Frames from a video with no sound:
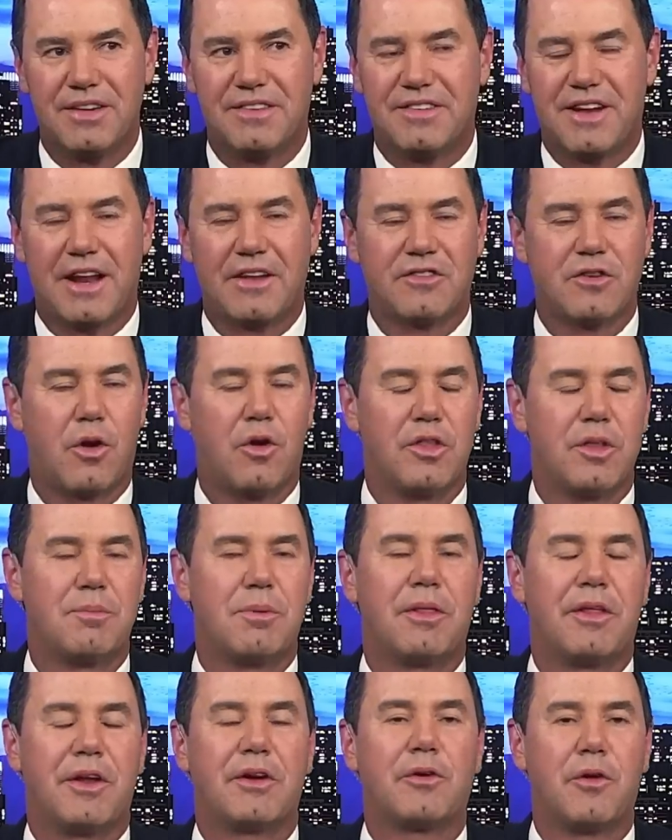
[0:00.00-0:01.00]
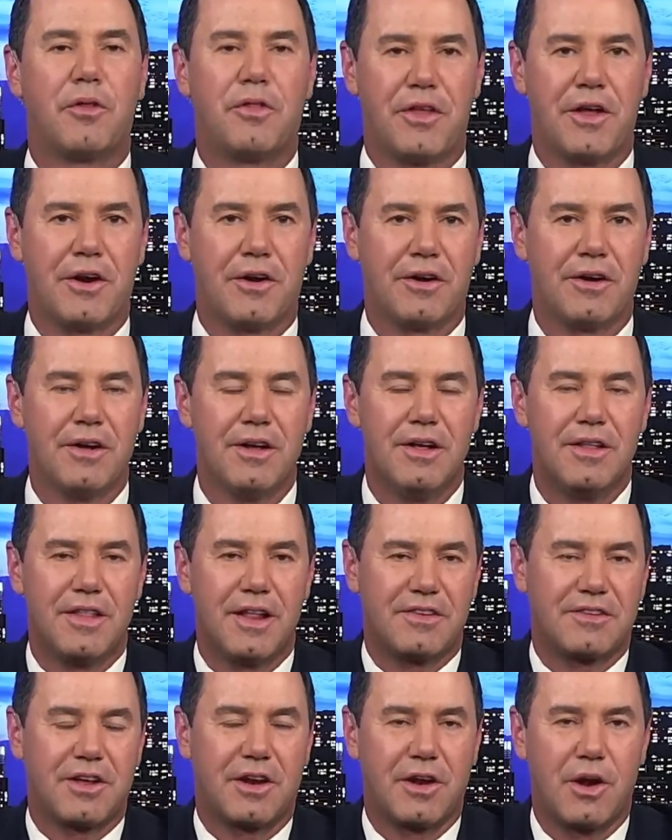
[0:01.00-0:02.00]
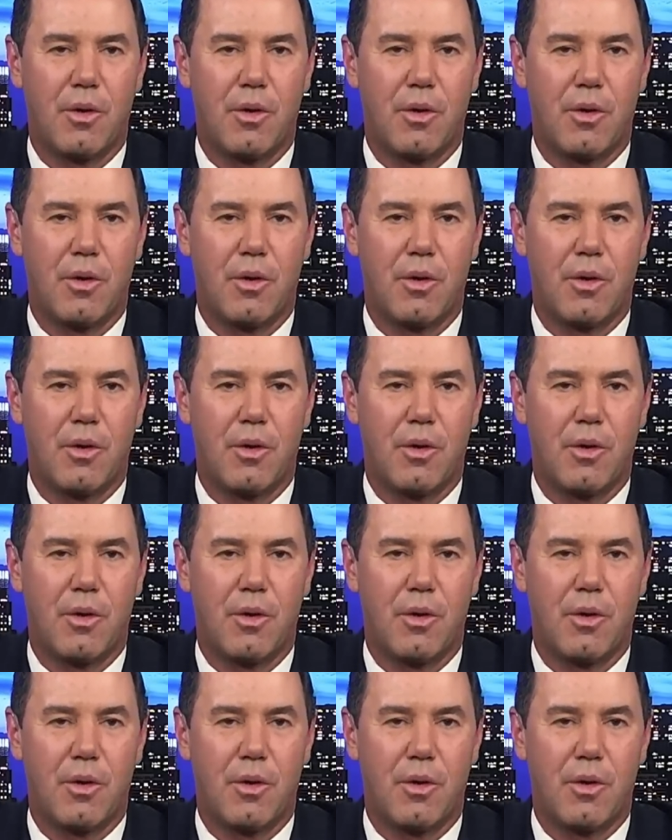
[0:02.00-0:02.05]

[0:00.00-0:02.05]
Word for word: Instead, it's all the political theater that's going